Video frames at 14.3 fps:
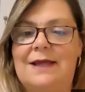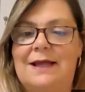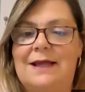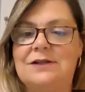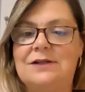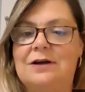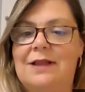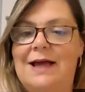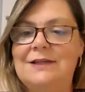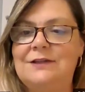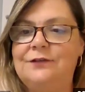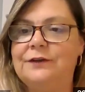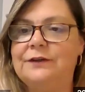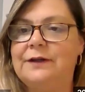That's our
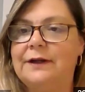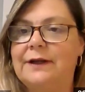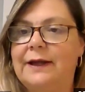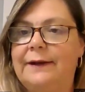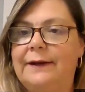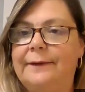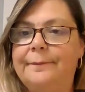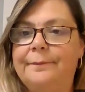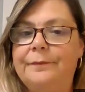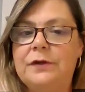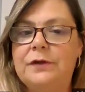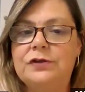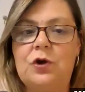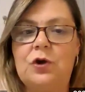class for tonight.
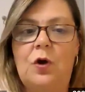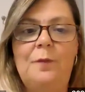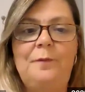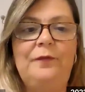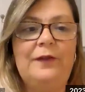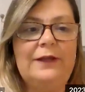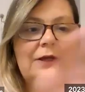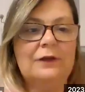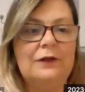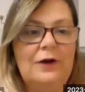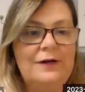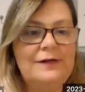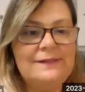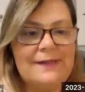So hopefully you
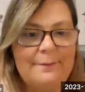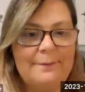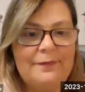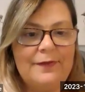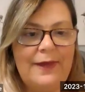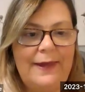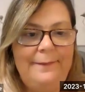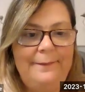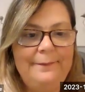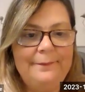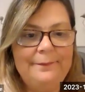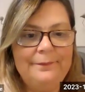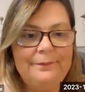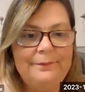learned something.
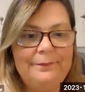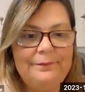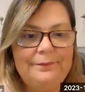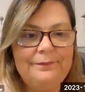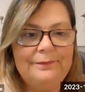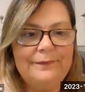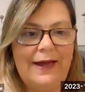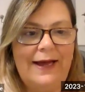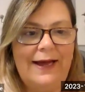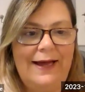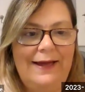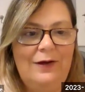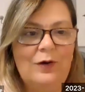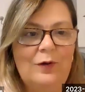
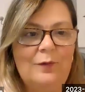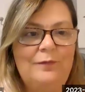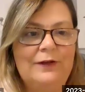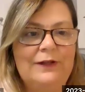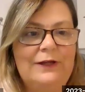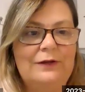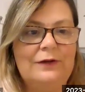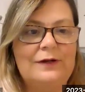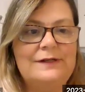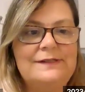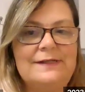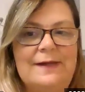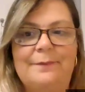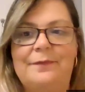Huh? Hopefully you
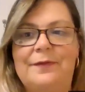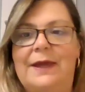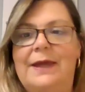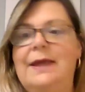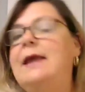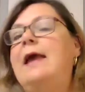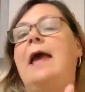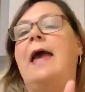learned something.